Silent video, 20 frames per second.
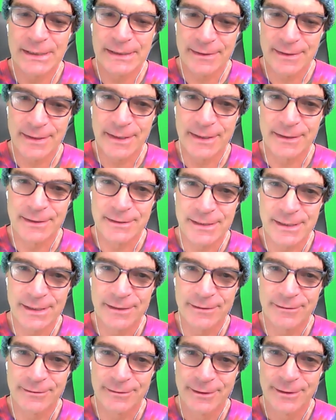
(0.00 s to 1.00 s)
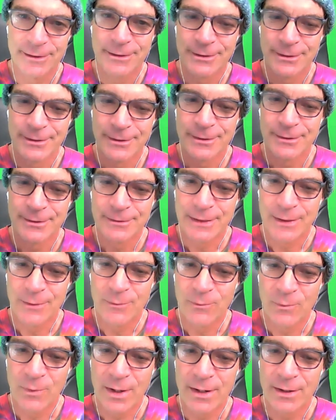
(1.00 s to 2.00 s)
at things than
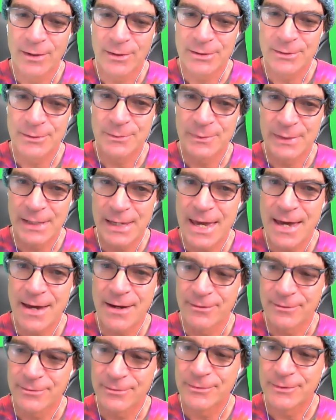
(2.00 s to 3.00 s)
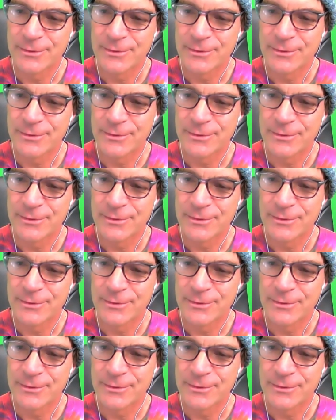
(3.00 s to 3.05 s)
what else we have.